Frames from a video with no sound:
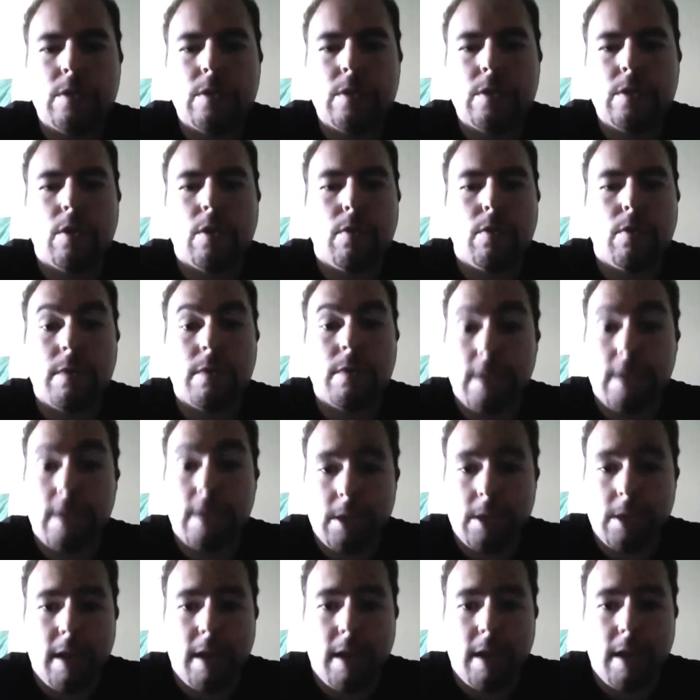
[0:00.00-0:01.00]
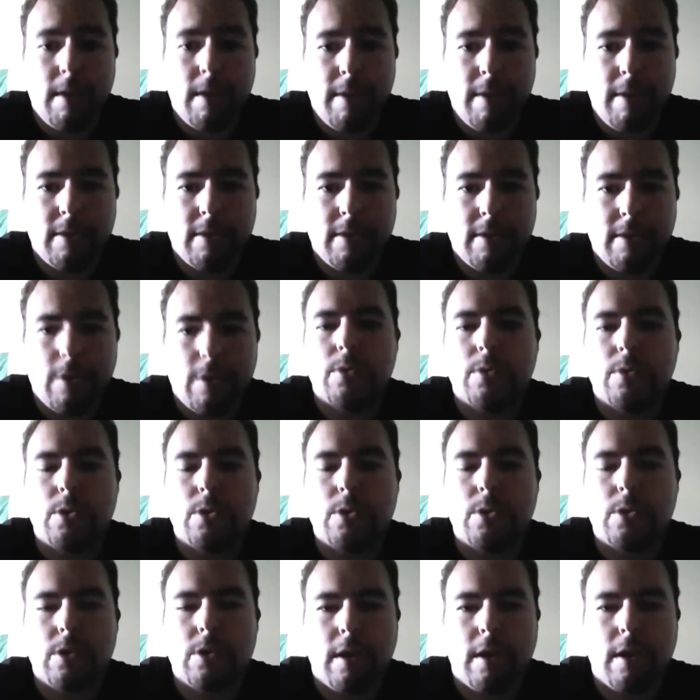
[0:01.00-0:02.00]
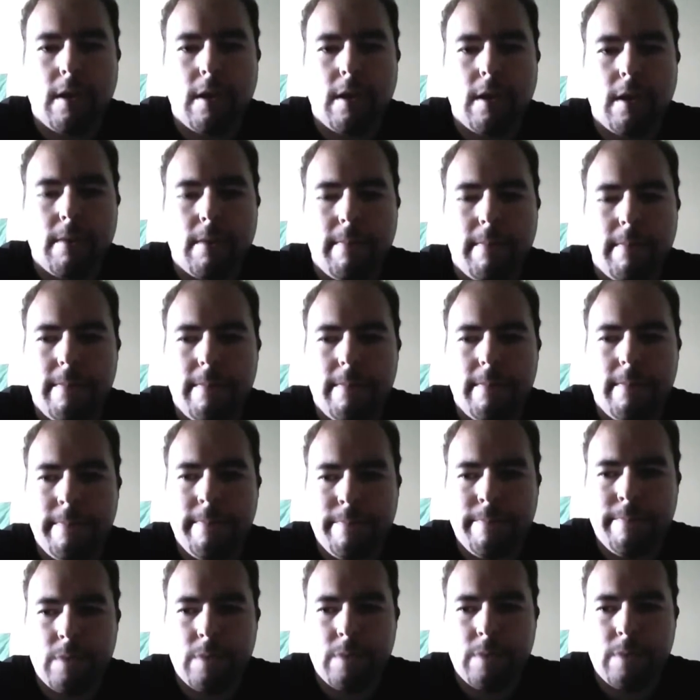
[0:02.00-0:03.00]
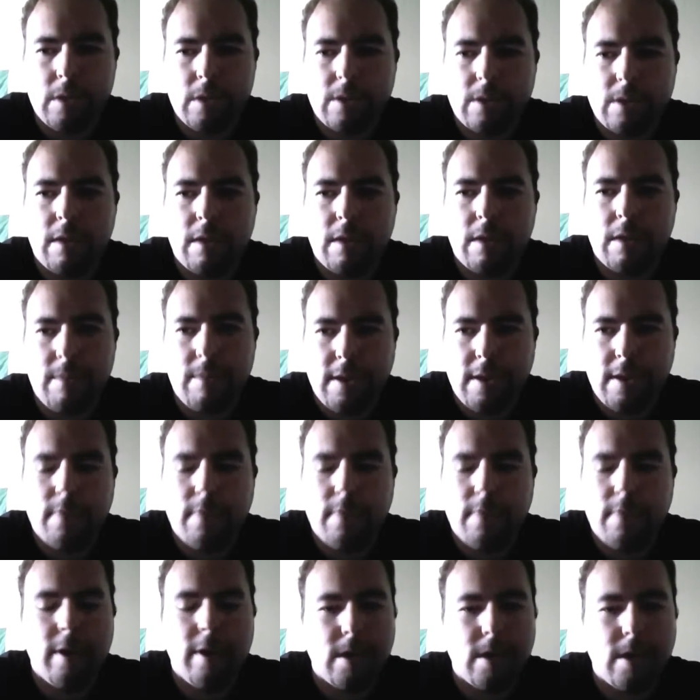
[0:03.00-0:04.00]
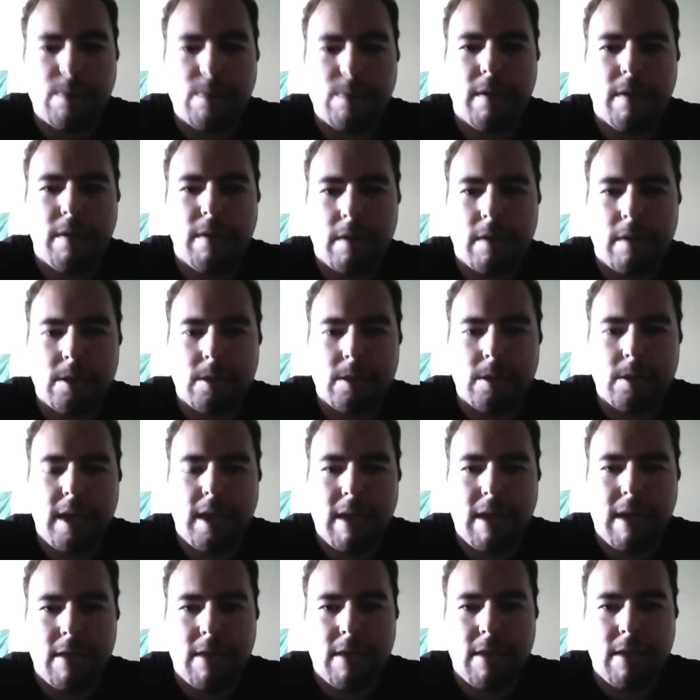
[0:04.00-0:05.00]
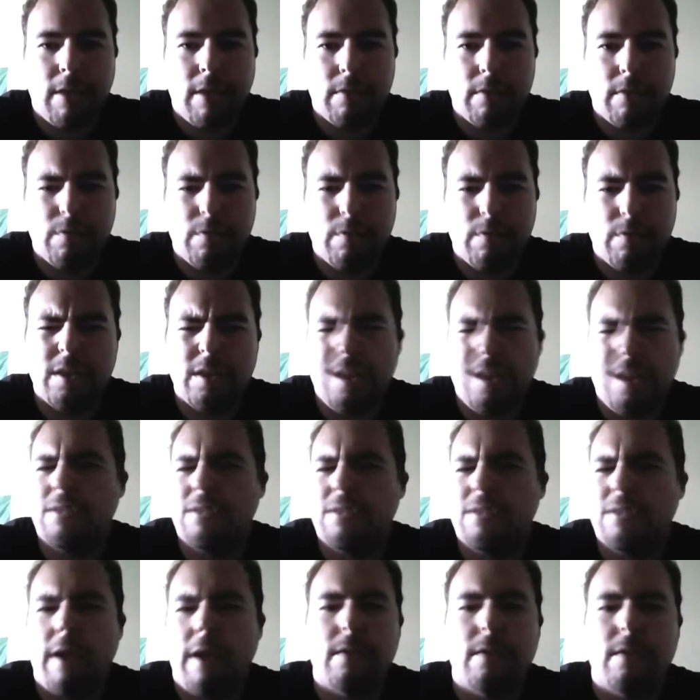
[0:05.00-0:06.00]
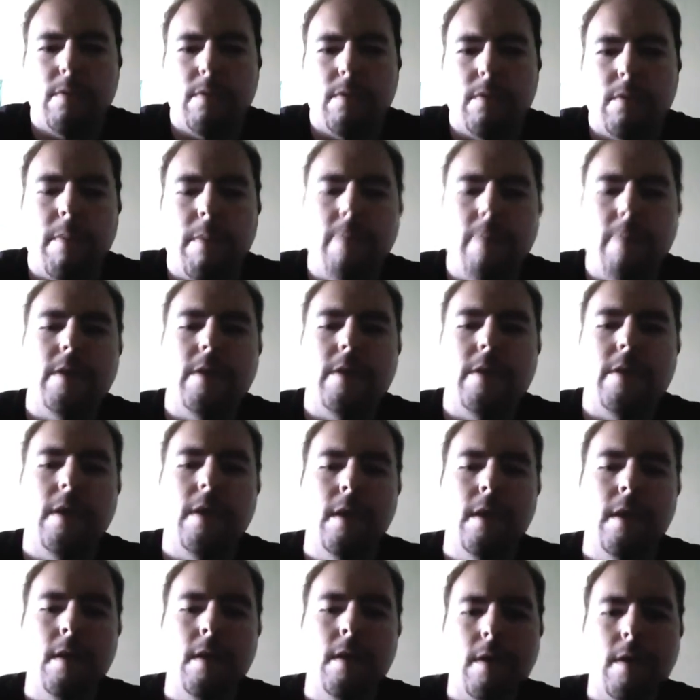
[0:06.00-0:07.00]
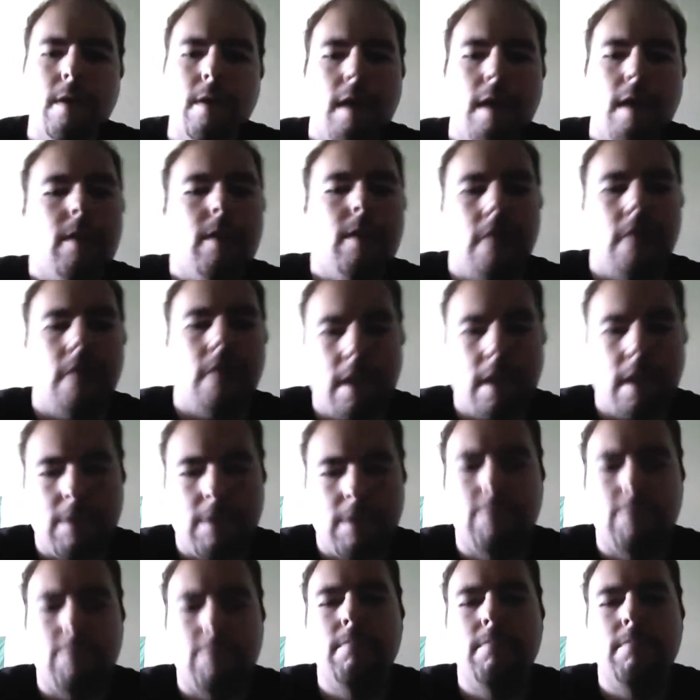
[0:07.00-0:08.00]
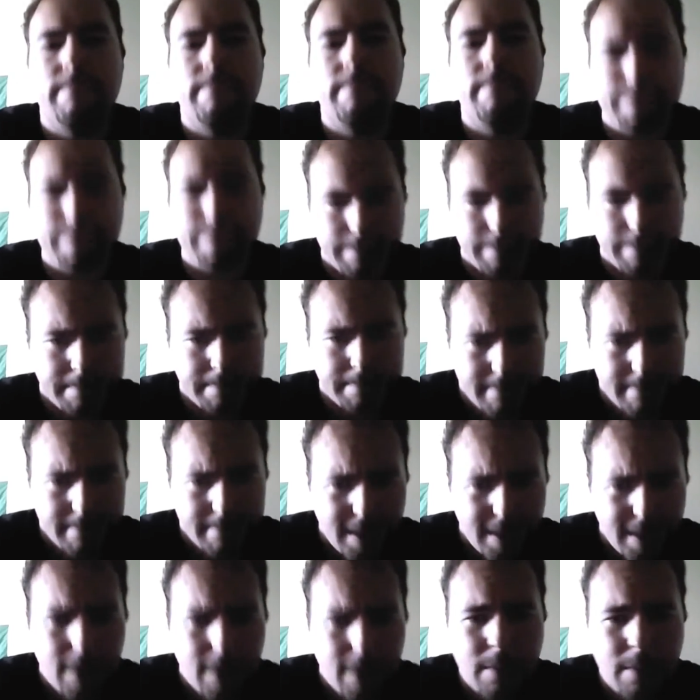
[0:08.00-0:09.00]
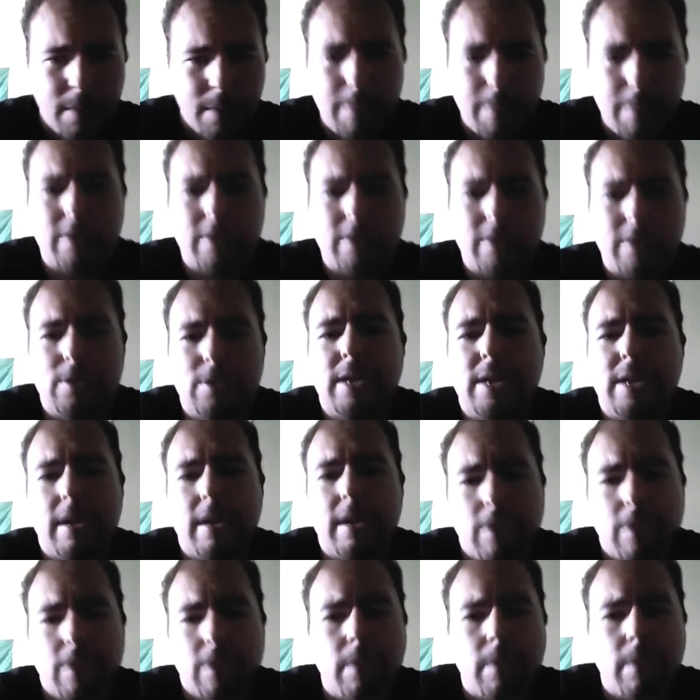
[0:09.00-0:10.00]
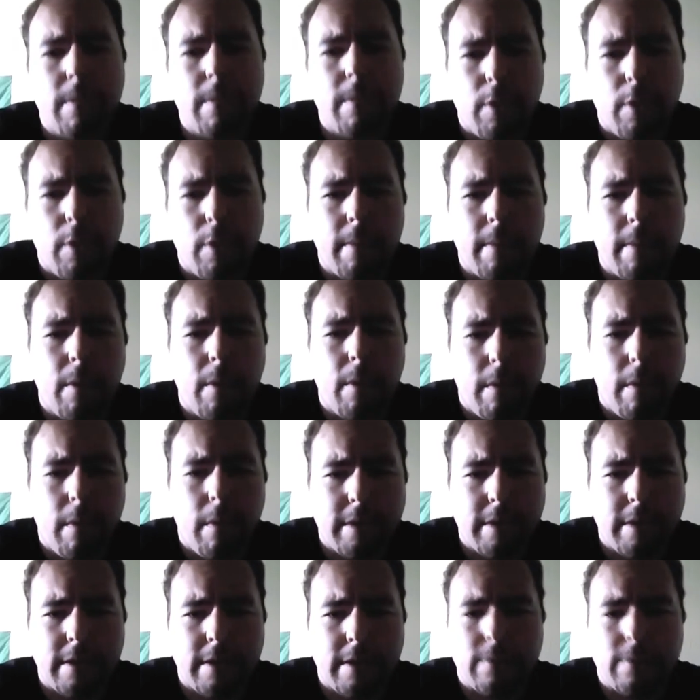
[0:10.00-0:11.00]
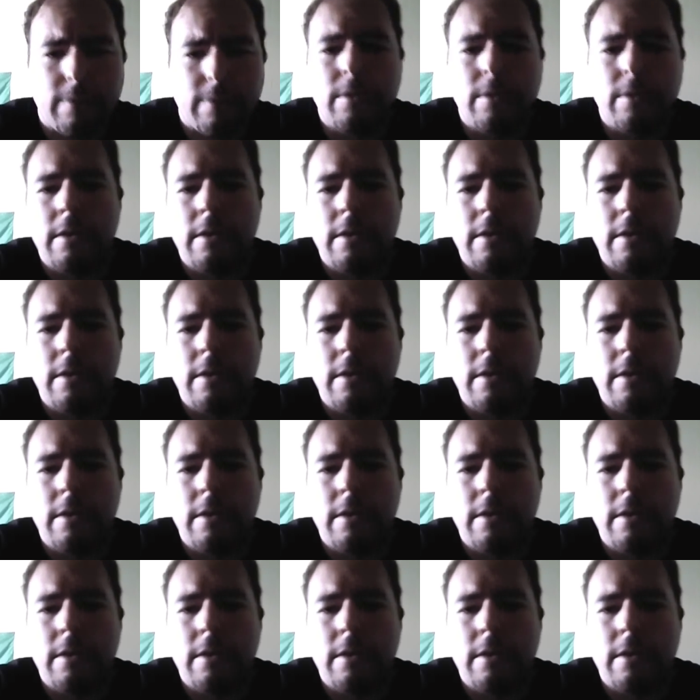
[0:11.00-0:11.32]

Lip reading: So really excited about those. It's going to be quite an experience to get out there and really interact with the public and help people understand a little bit more about what we do.